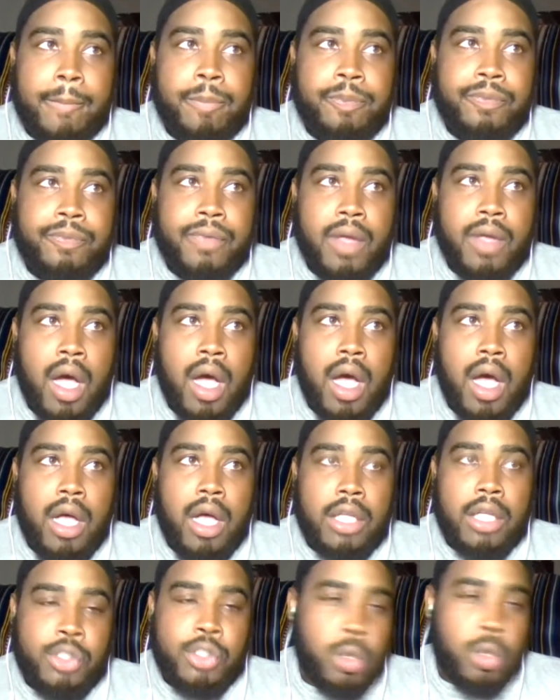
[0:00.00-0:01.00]

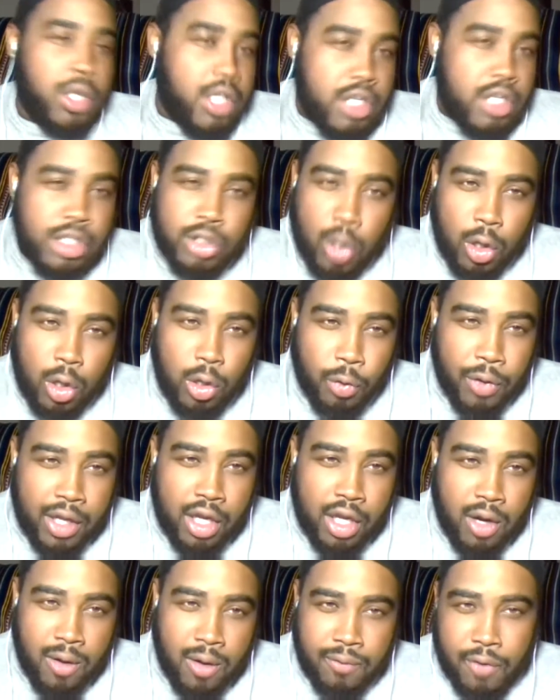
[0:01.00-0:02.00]
Stoliarenko
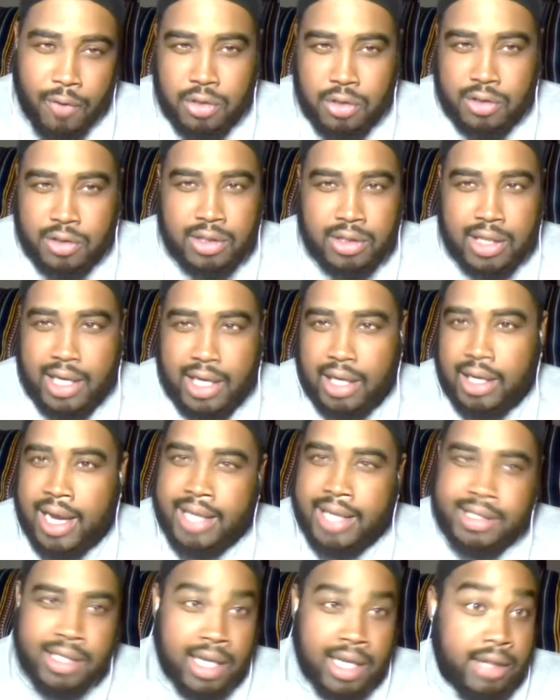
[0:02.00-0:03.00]
versus Leah Letson
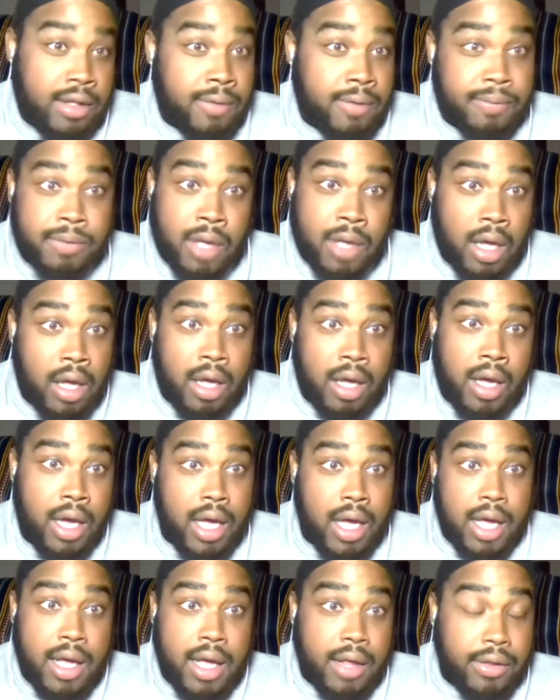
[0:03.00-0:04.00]
at the
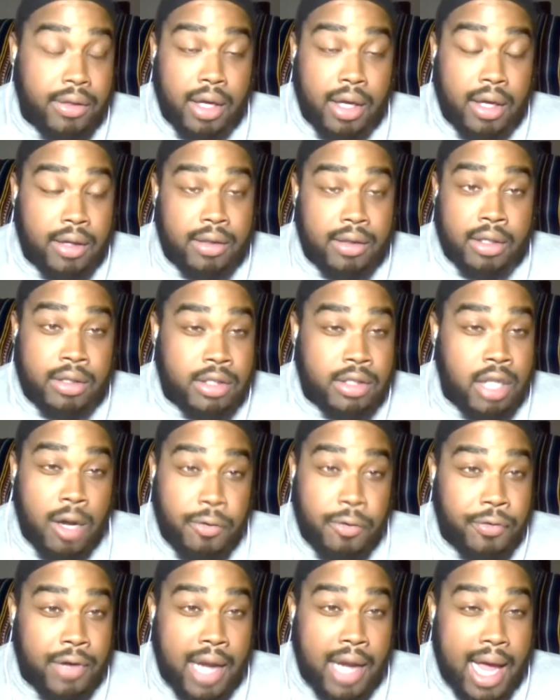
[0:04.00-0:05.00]
tough
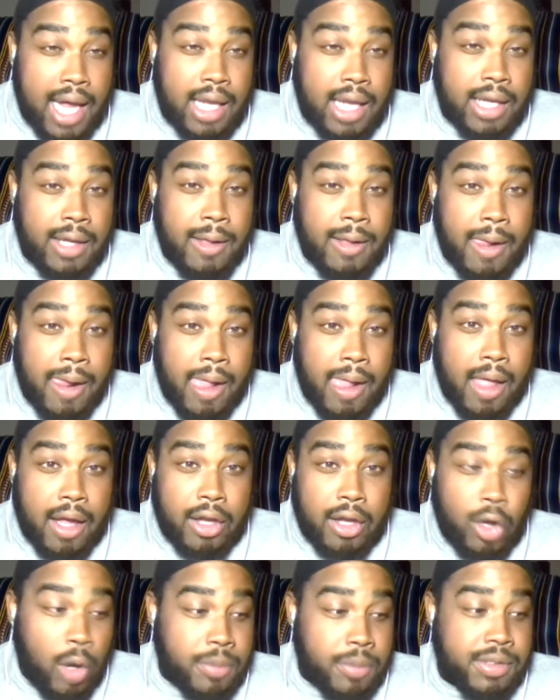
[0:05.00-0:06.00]
finale. You know what I'm
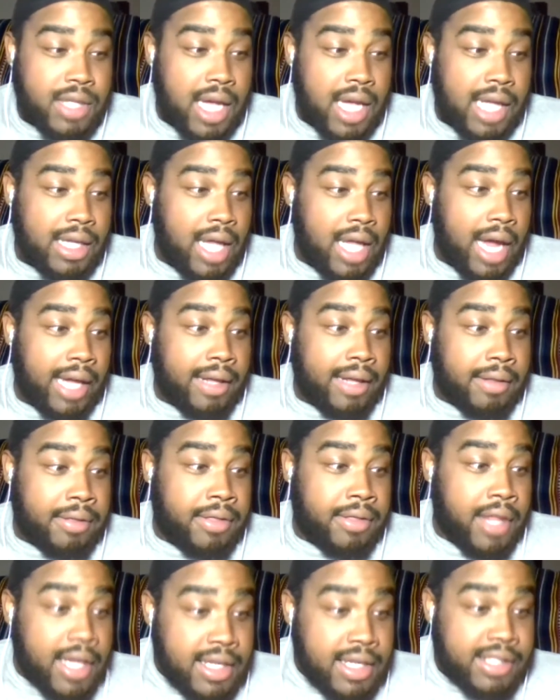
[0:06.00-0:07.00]
saying? Like,
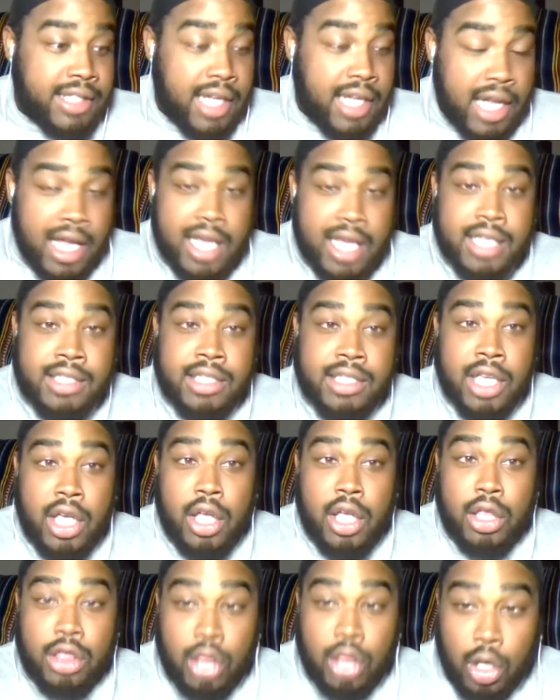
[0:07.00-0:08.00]
this is
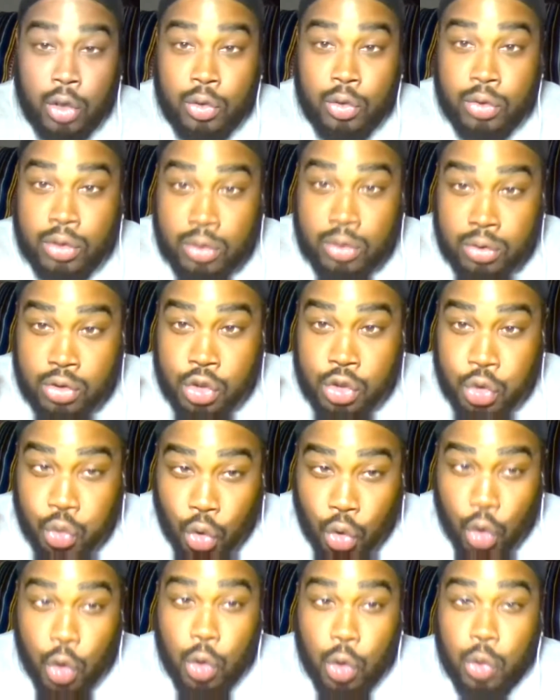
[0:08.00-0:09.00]
the
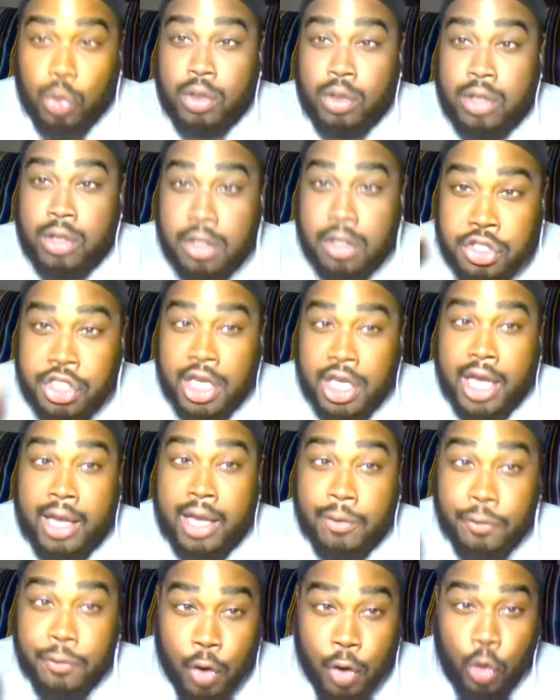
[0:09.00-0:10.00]
true legit
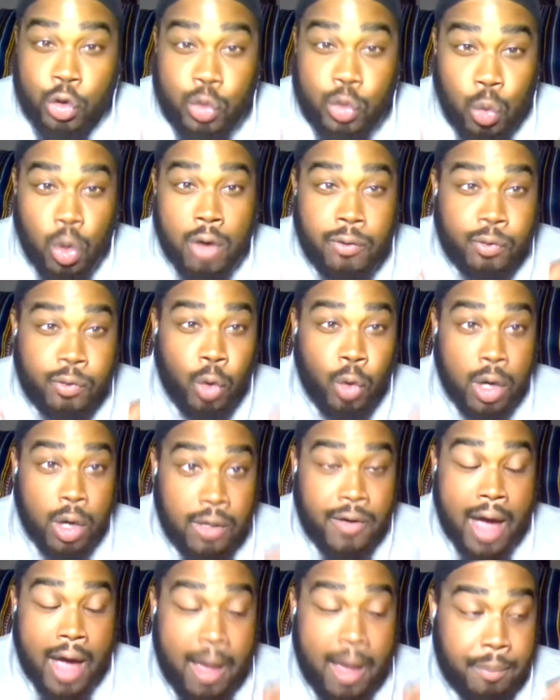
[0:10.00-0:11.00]
first
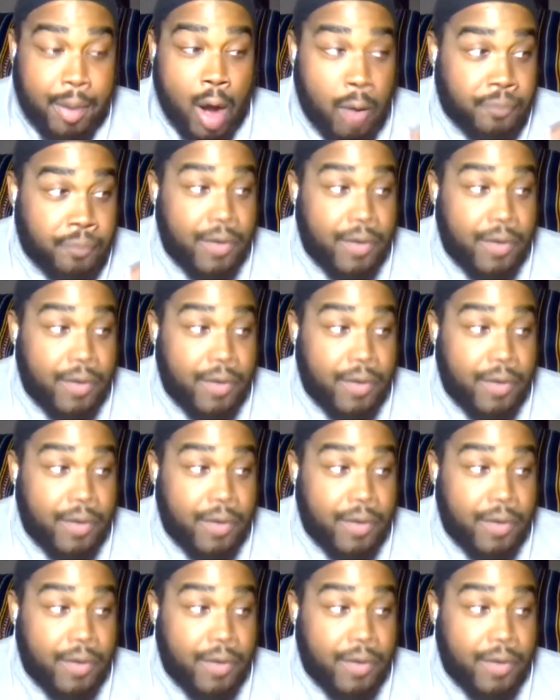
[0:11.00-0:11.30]
145-pound fight.